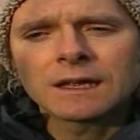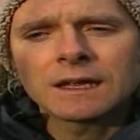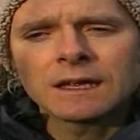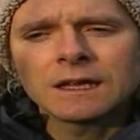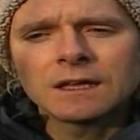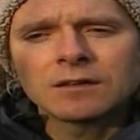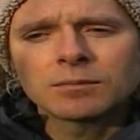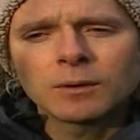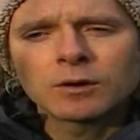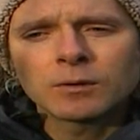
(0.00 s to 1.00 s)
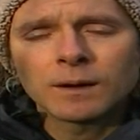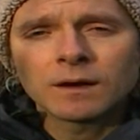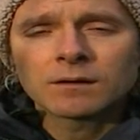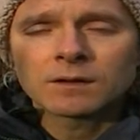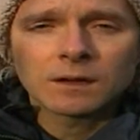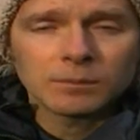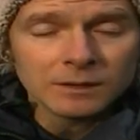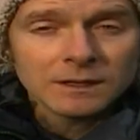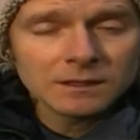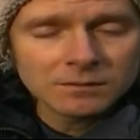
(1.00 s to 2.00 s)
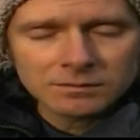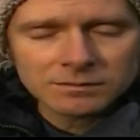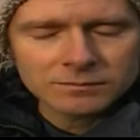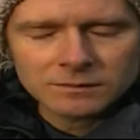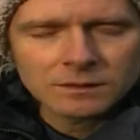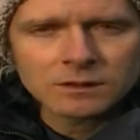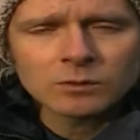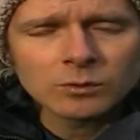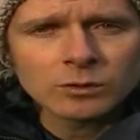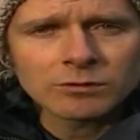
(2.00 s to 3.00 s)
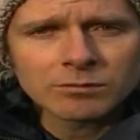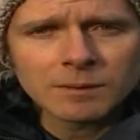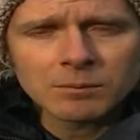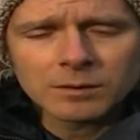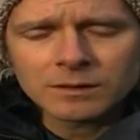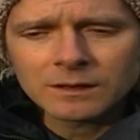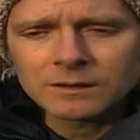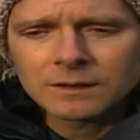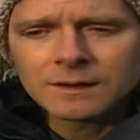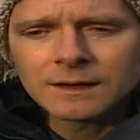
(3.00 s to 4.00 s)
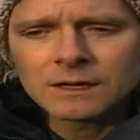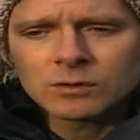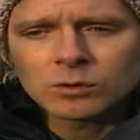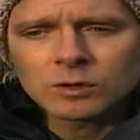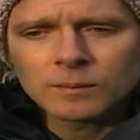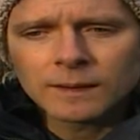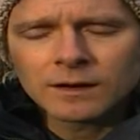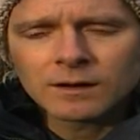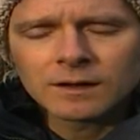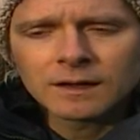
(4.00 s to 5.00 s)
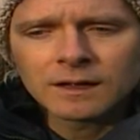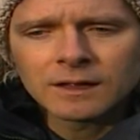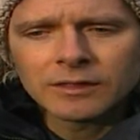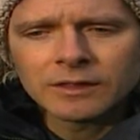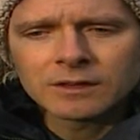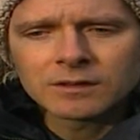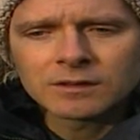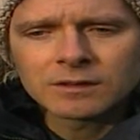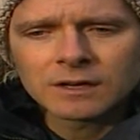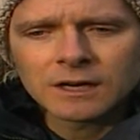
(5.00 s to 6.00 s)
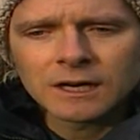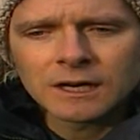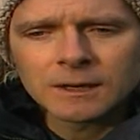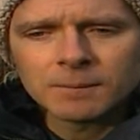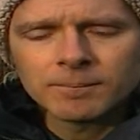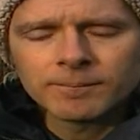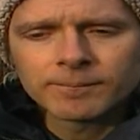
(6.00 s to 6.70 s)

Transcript: he spoke about, I believe, I don't always remember things, he talked about this um,